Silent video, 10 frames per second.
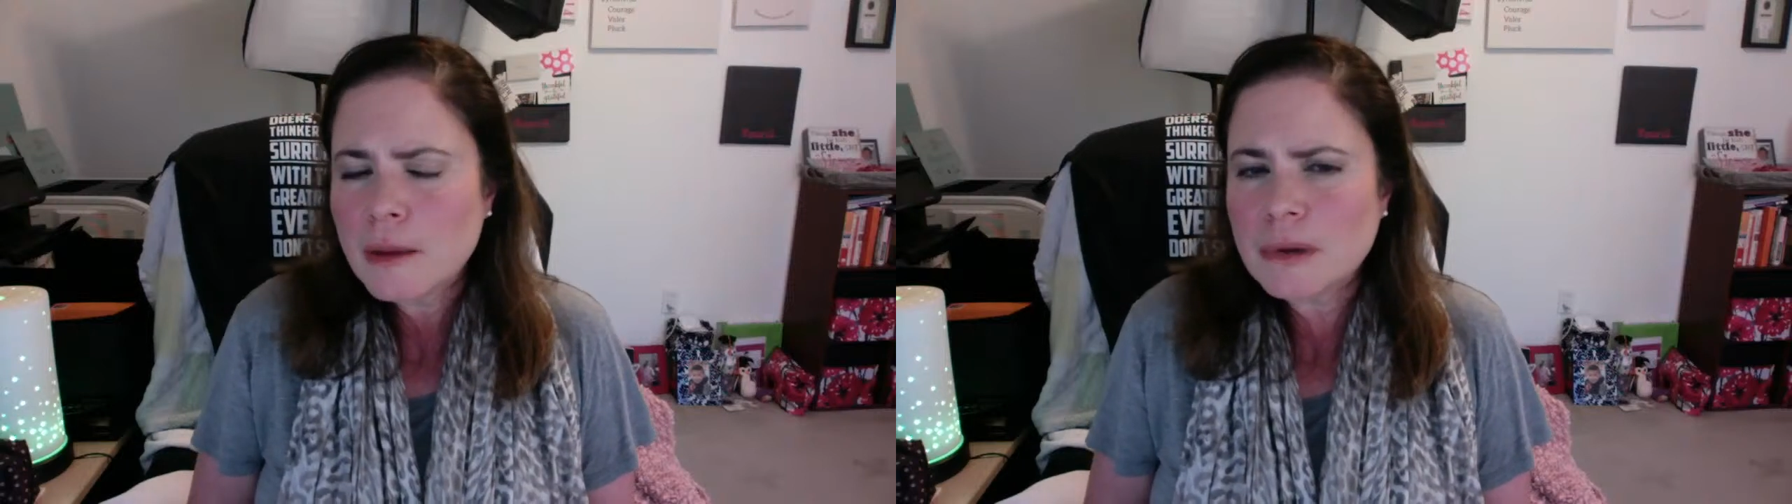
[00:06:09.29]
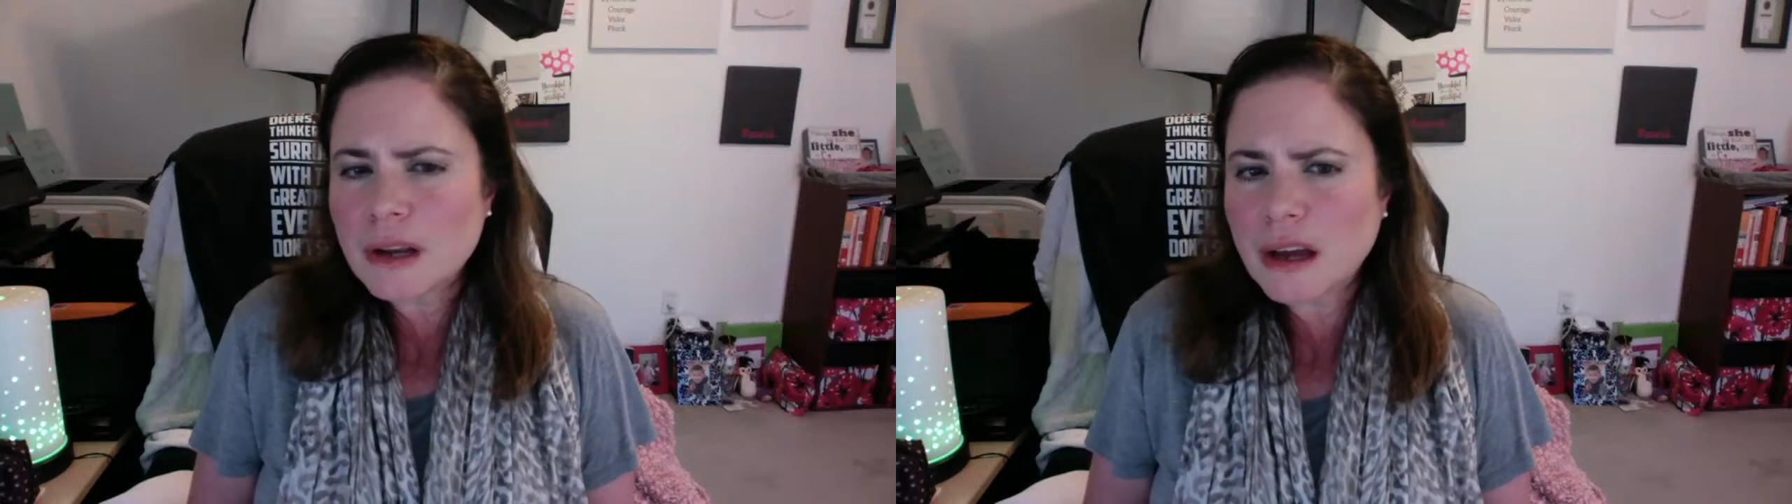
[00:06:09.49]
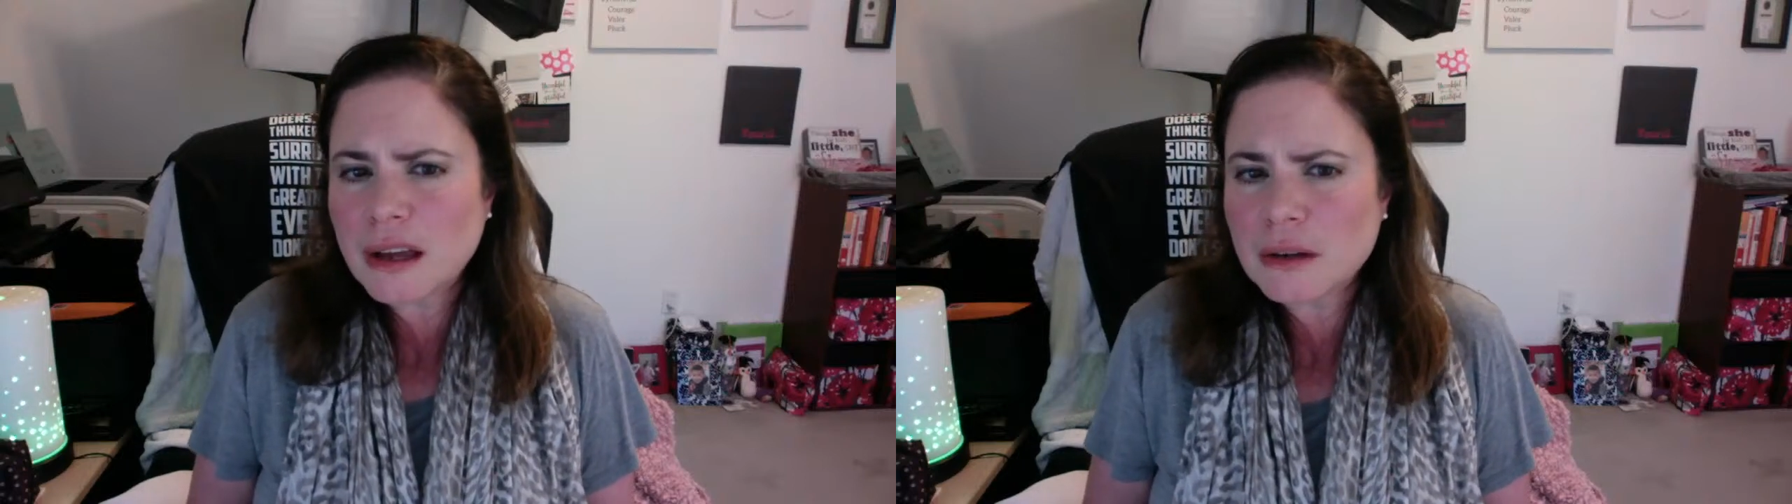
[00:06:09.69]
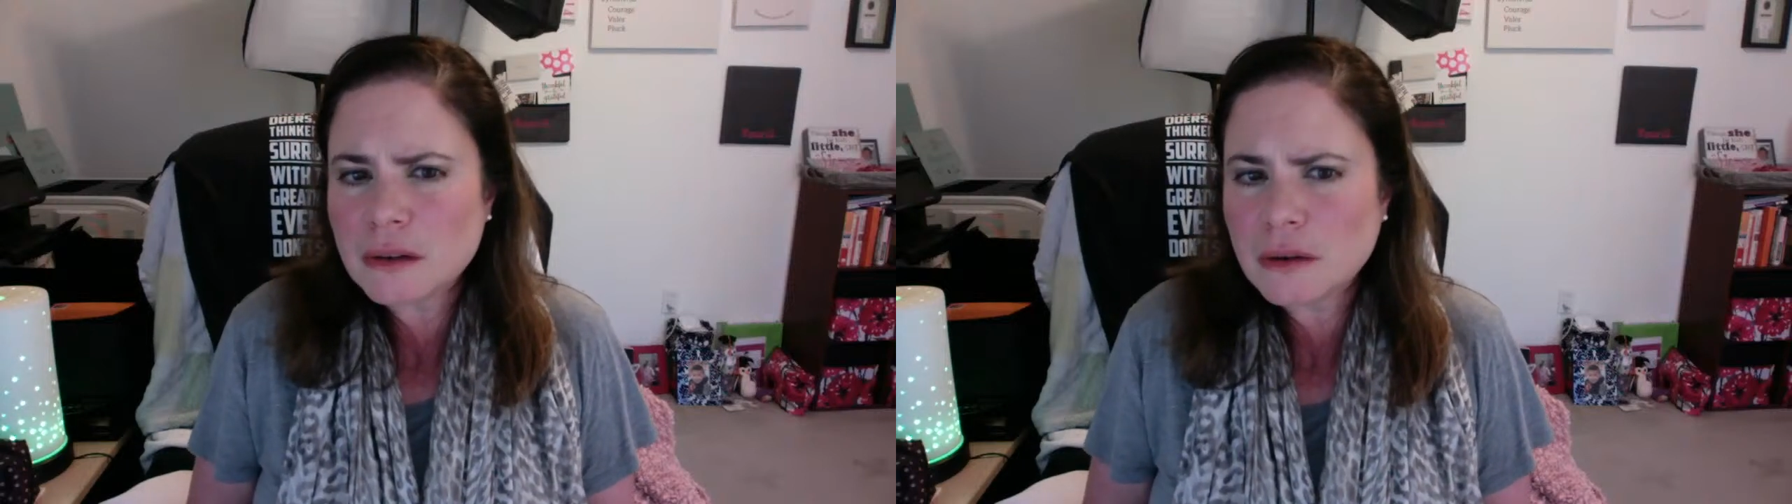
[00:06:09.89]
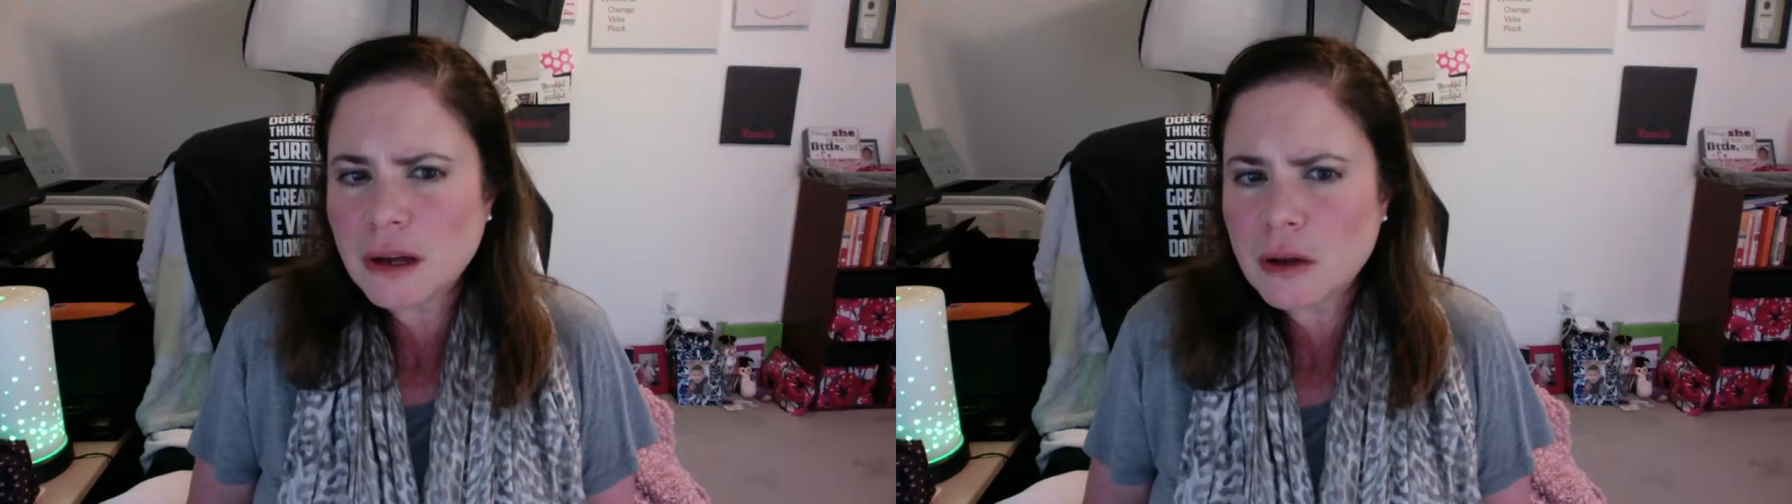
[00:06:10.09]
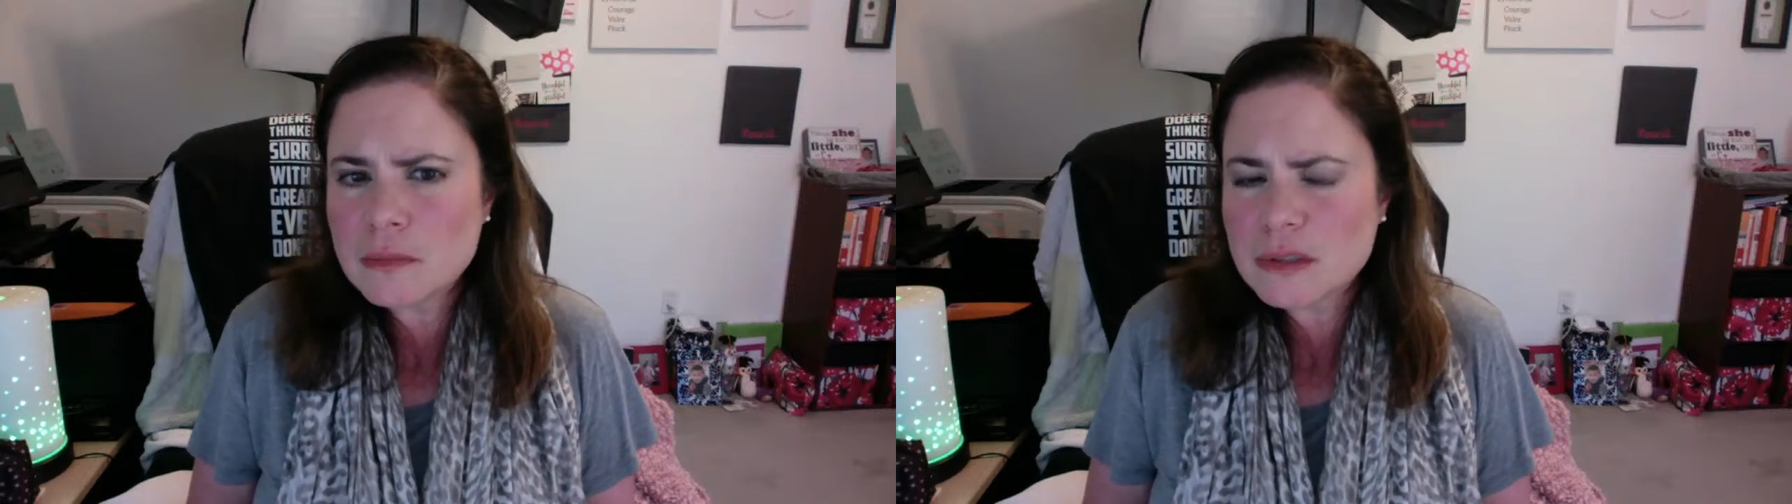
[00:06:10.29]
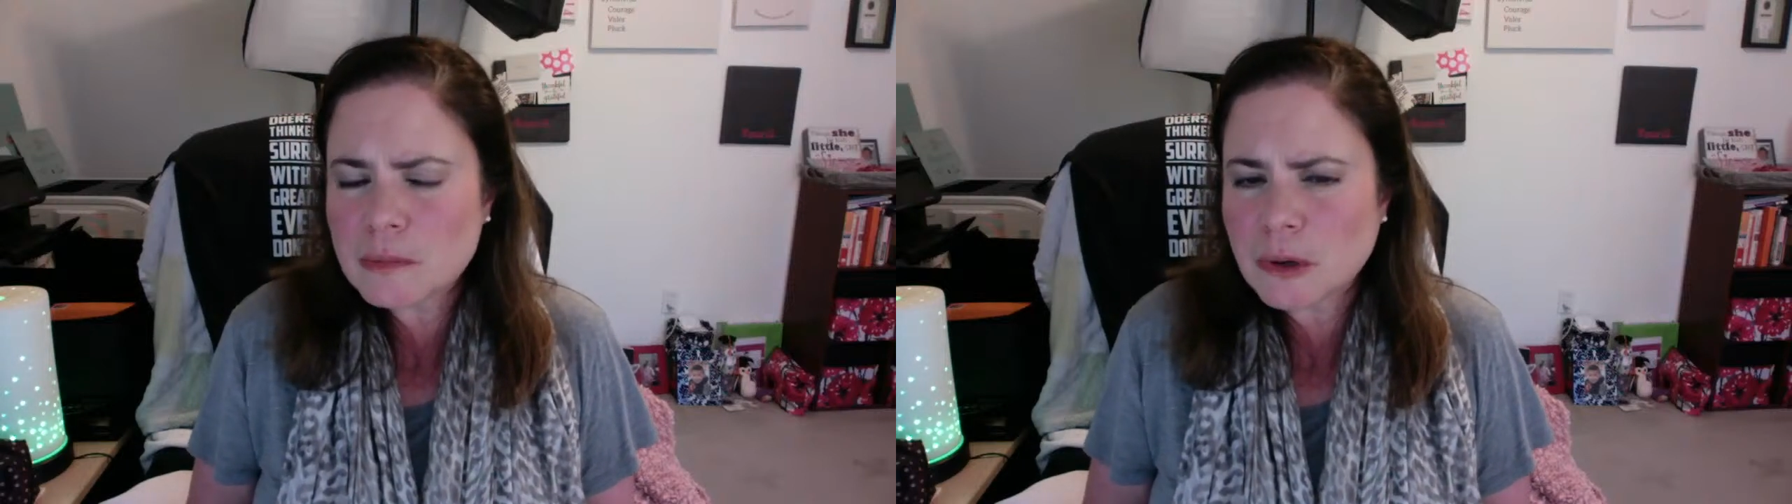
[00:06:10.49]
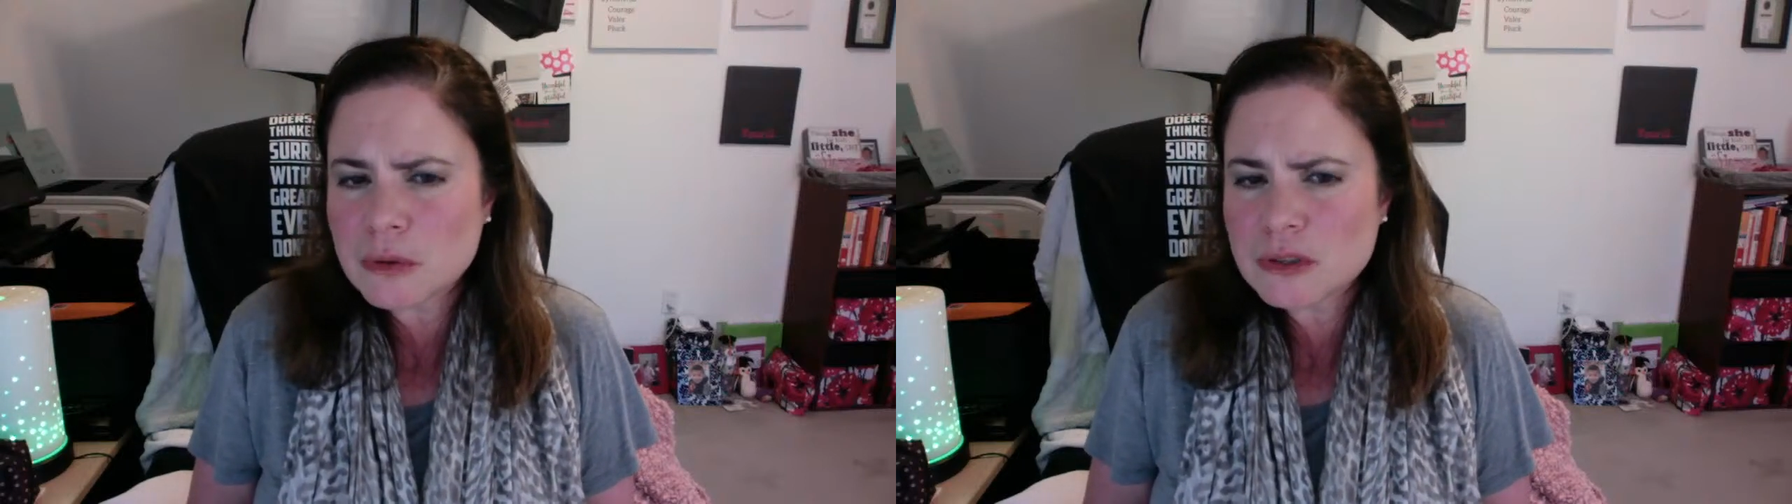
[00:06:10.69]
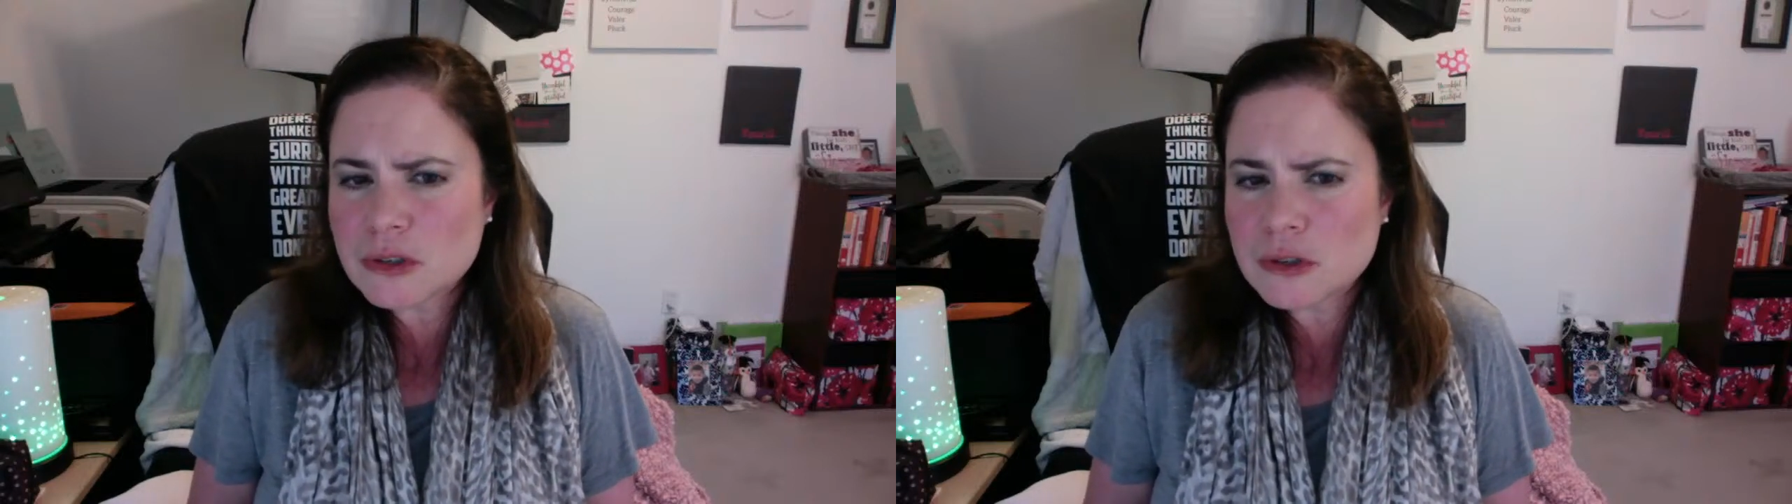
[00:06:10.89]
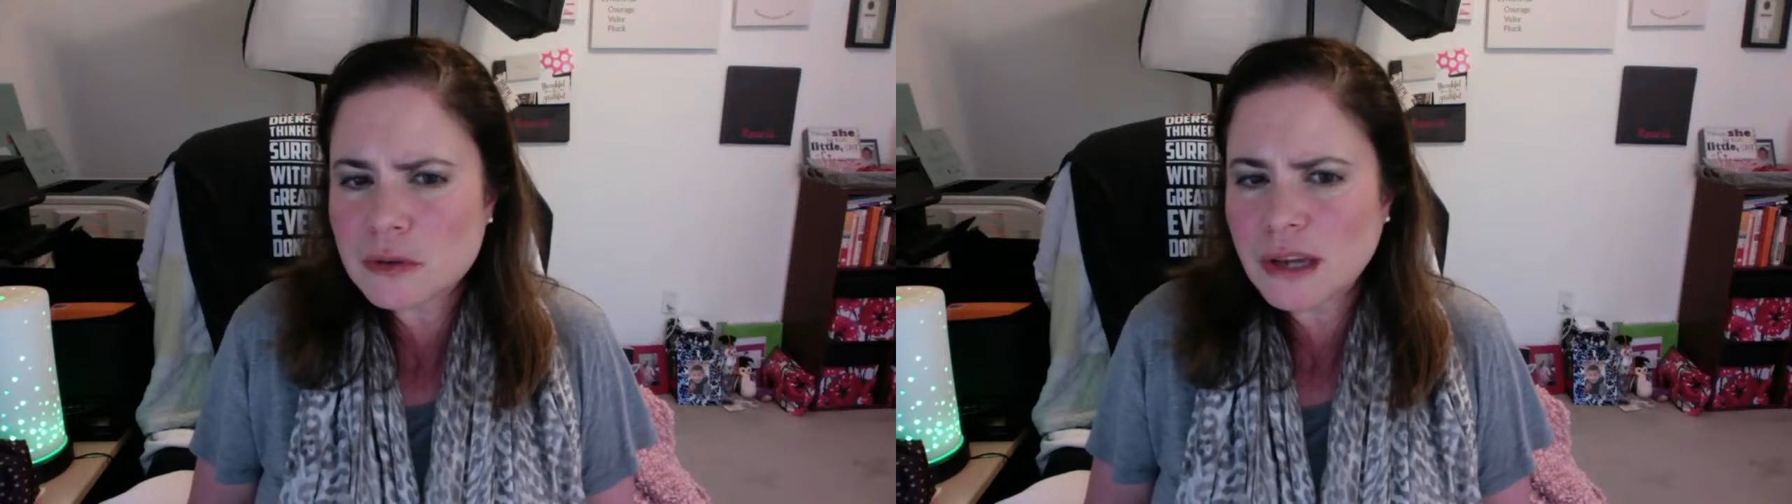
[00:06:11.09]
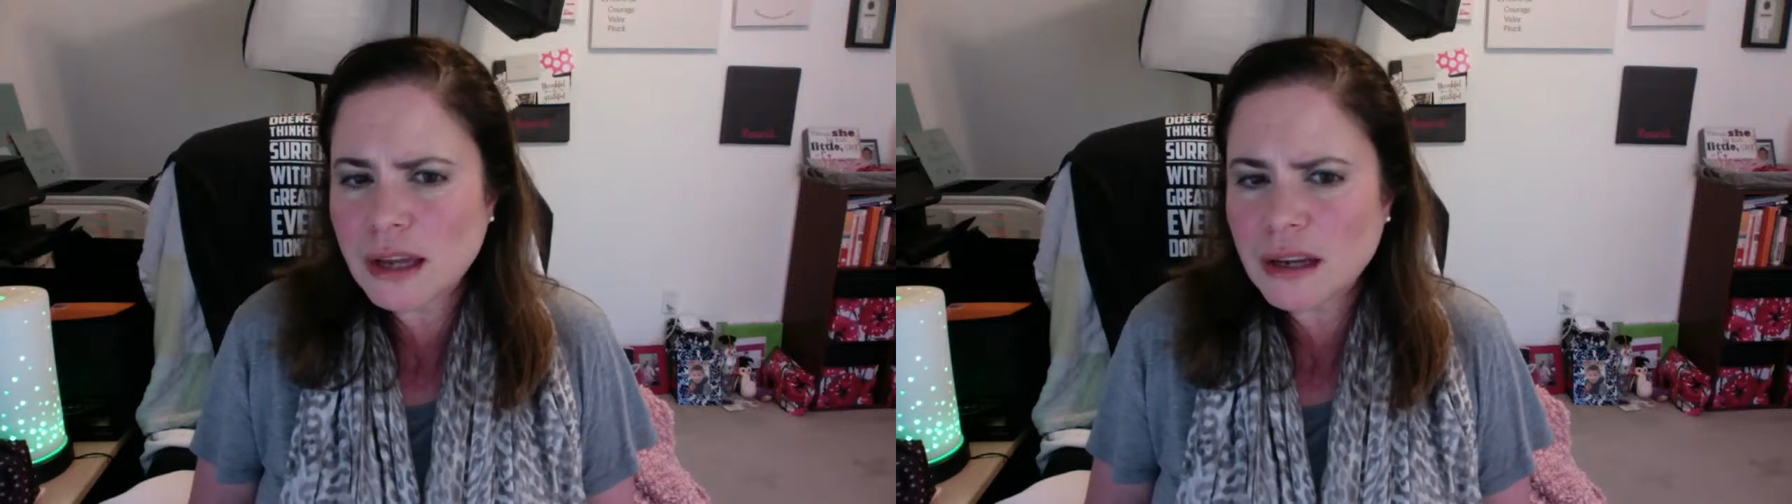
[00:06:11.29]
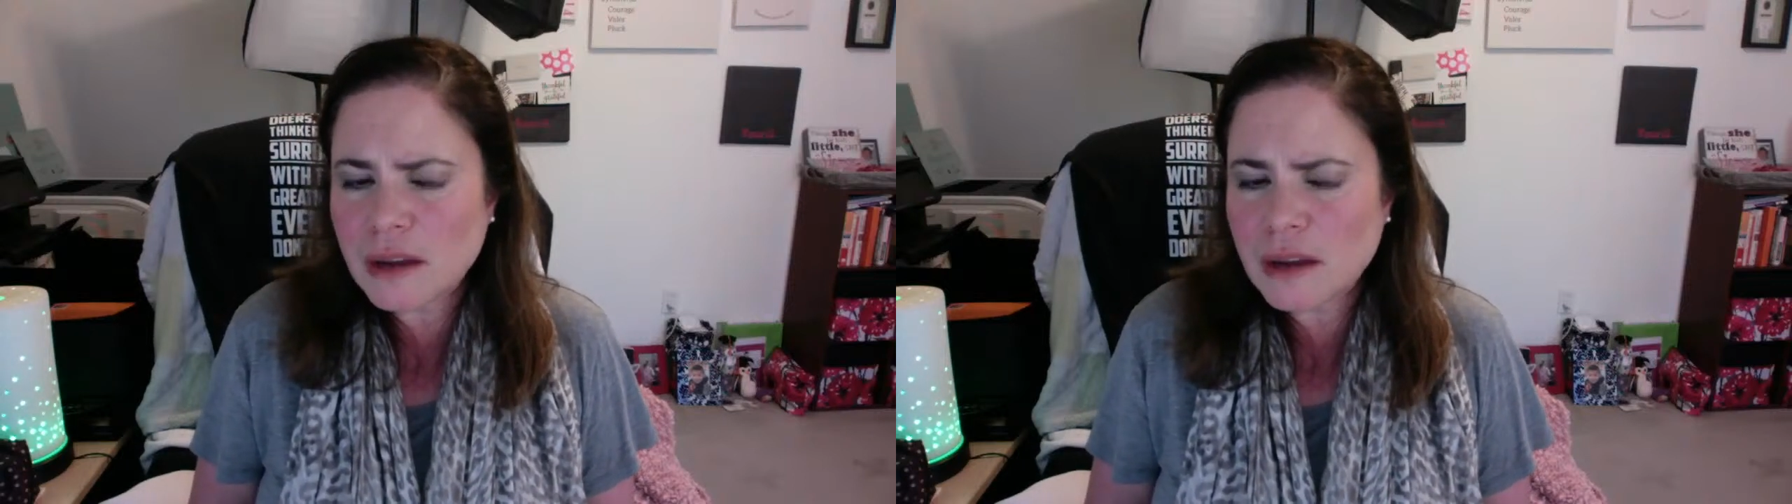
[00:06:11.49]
but I don't know how I'm supposed to do that